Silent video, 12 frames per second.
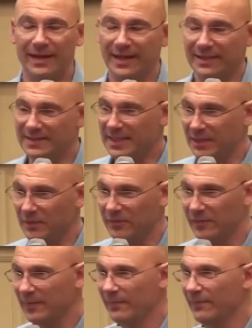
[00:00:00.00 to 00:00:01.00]
I'd say
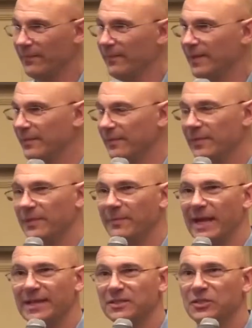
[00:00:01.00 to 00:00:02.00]
over the
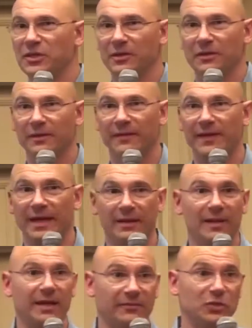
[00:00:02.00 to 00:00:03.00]
past year, I've had
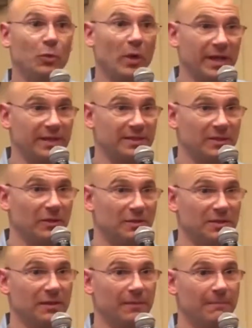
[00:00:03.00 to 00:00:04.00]
a lot of 20s
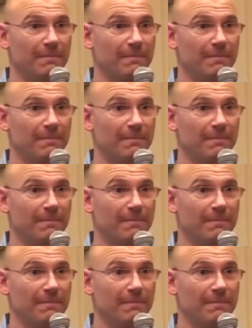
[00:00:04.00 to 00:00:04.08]
also.